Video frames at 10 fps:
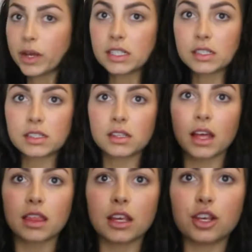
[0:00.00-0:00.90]
whisks that
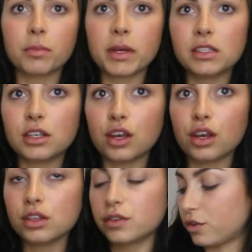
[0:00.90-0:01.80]
I think you're meant to
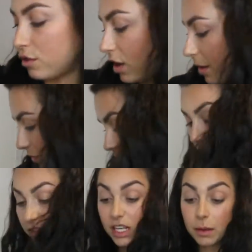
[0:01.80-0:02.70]
use for it.
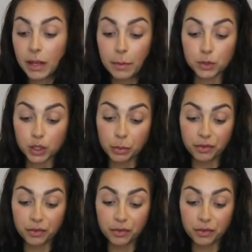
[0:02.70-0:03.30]
I've seen people do it